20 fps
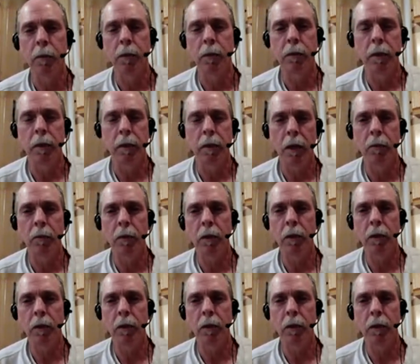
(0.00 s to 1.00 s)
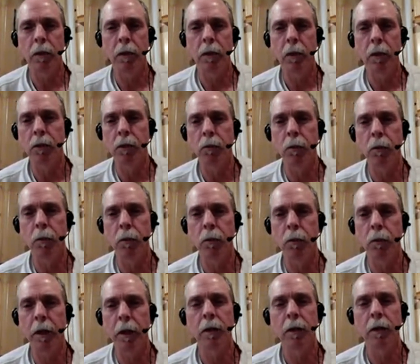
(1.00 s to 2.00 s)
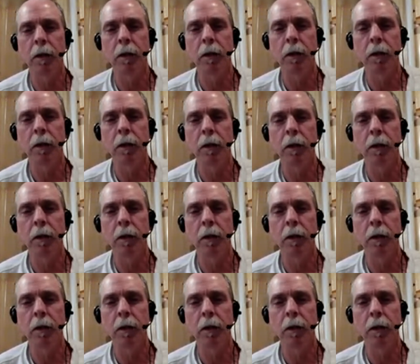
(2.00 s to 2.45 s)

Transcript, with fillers: that was the young one that was flapping its wings.